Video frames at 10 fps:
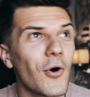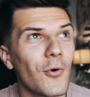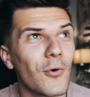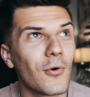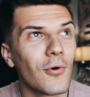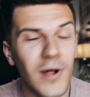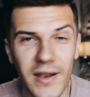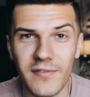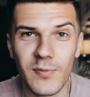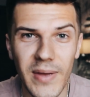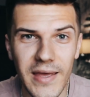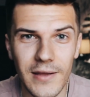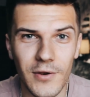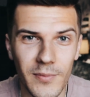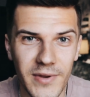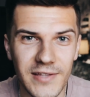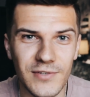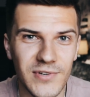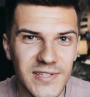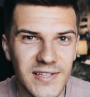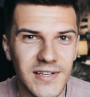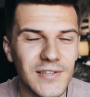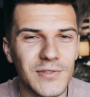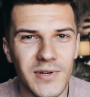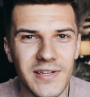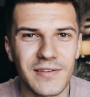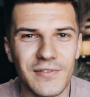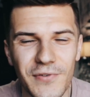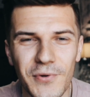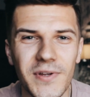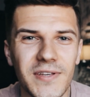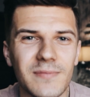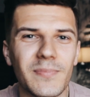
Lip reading: or I'll have to pay a lot of money to resit it, so I needed to focus.